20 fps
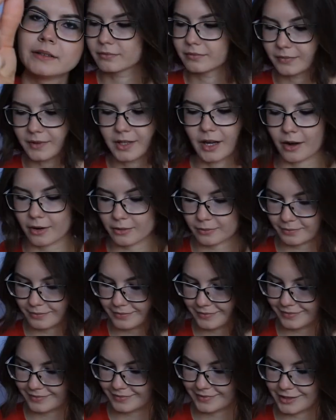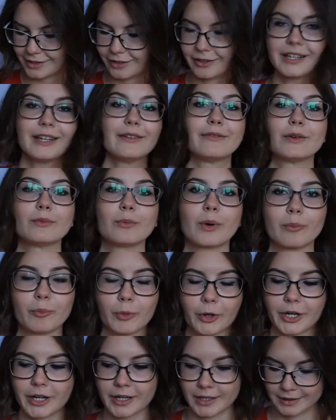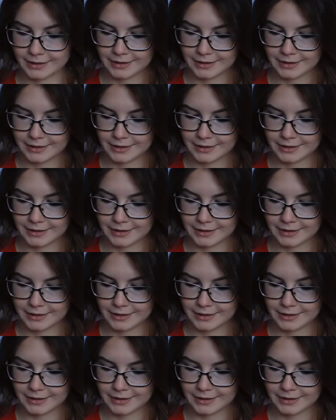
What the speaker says: No, not even one word.